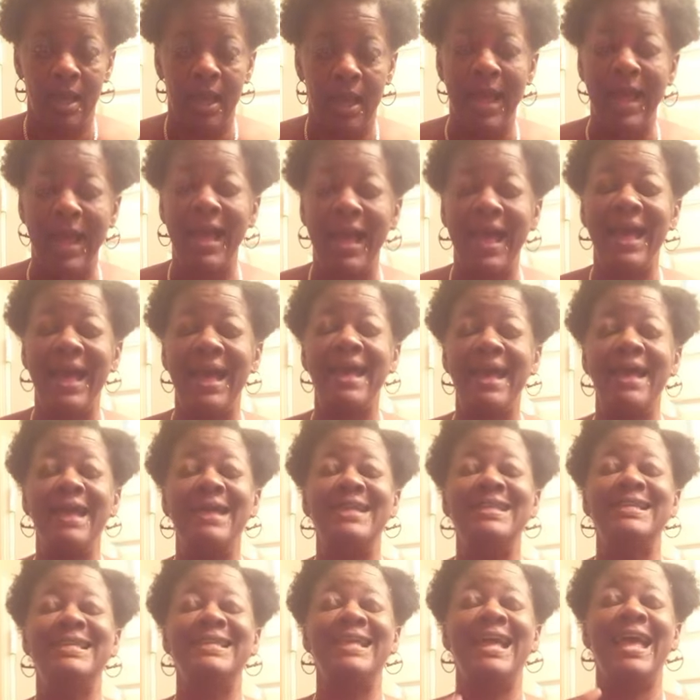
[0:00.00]
I
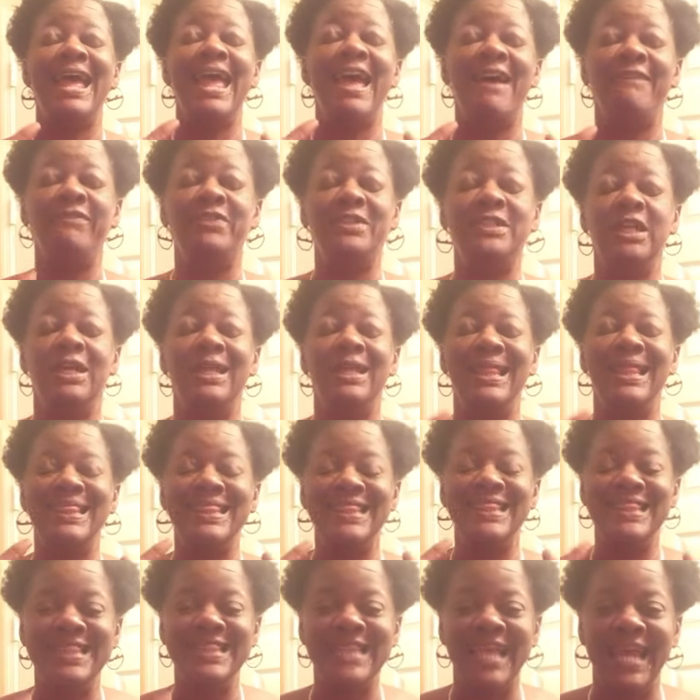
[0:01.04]
have to
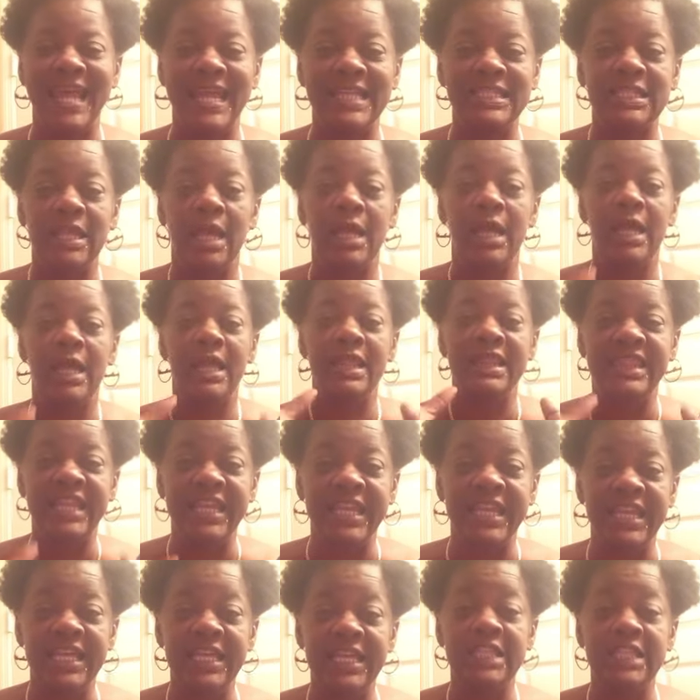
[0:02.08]
let
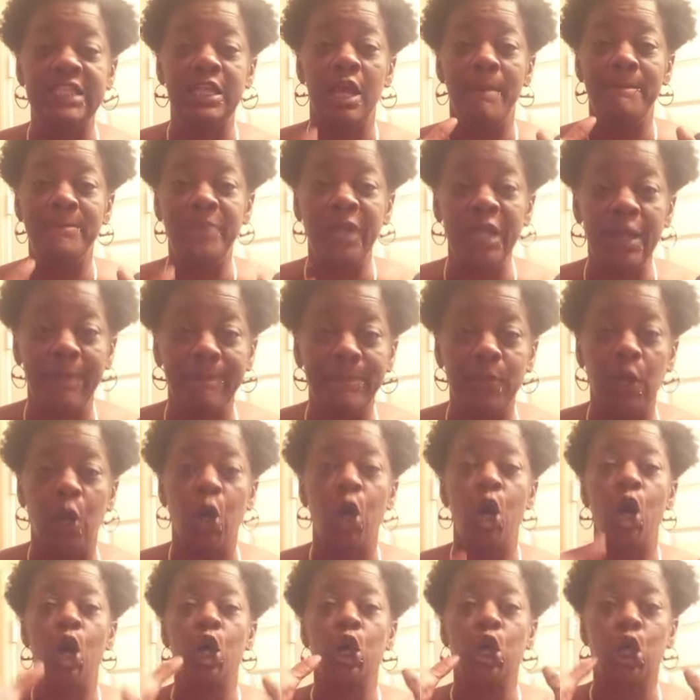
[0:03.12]
these
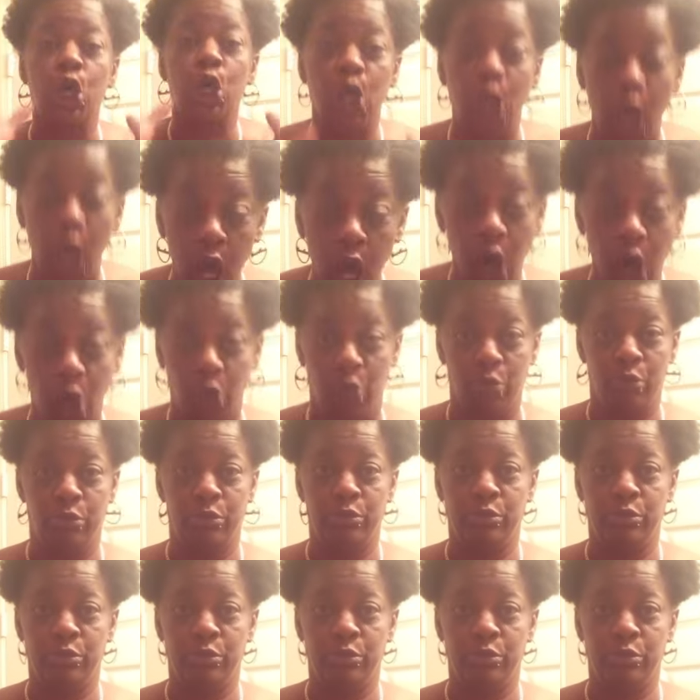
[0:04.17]
people go.